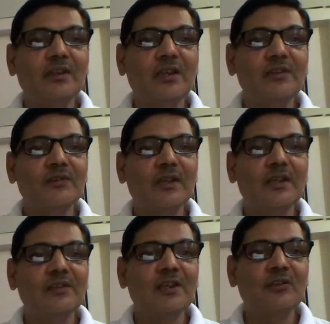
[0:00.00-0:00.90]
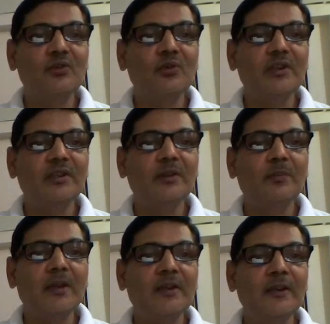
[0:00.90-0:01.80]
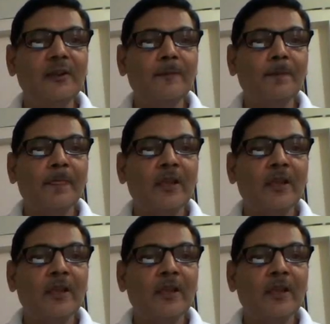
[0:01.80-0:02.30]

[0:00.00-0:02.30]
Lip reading: cross, as I told in the beginning,